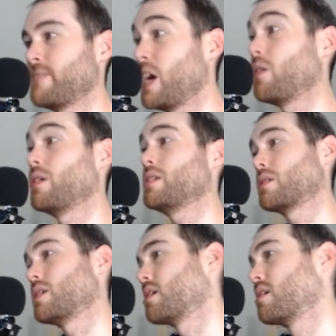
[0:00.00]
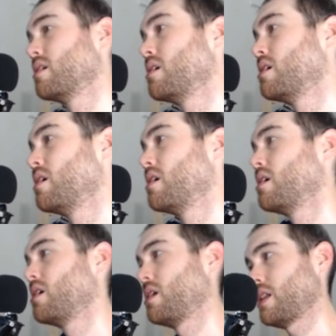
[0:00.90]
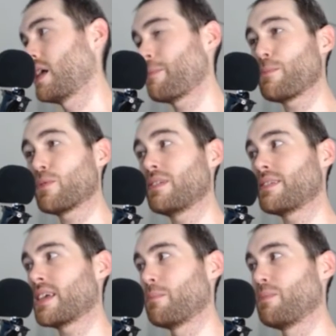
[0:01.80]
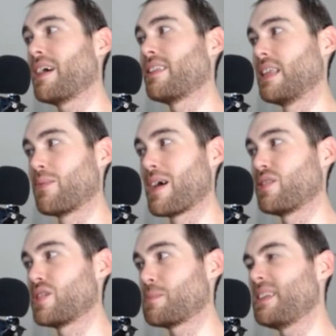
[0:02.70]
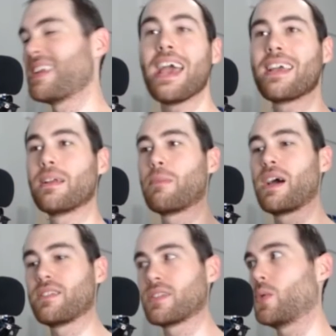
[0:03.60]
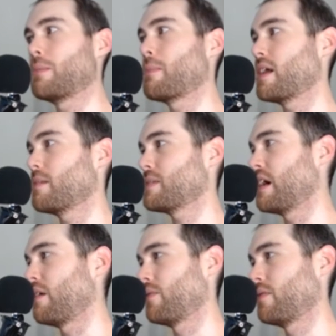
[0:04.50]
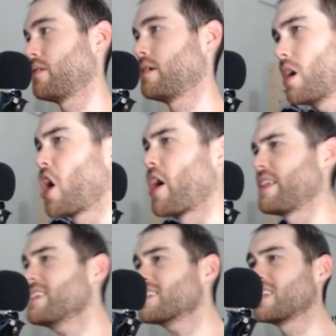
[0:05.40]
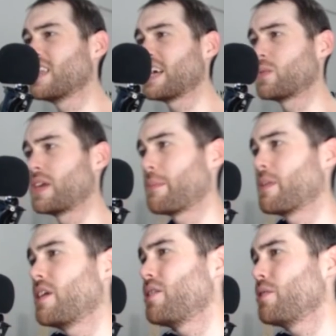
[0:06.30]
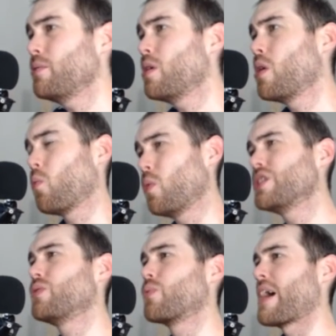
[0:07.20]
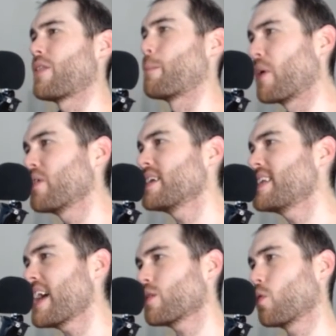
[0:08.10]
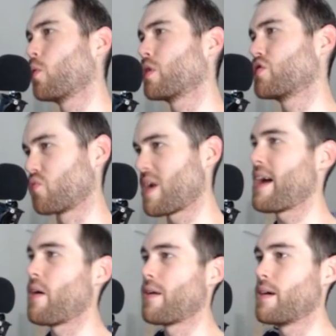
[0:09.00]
Oh, interesting. A lot of people couldn't take the blood. They'd rather just be taken by the Squid Man himself. All right, this is the last one I'm going to do. Would you rather burn to death or drown?